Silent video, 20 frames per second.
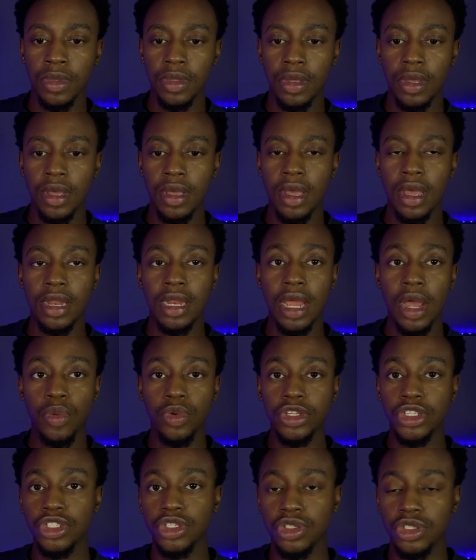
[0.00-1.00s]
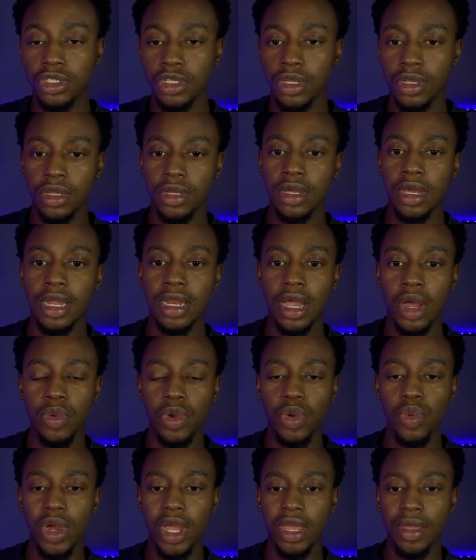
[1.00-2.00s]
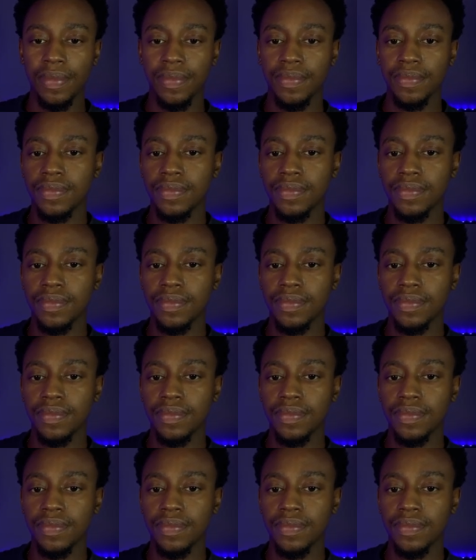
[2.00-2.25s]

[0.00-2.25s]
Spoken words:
Yeah, and now we wait.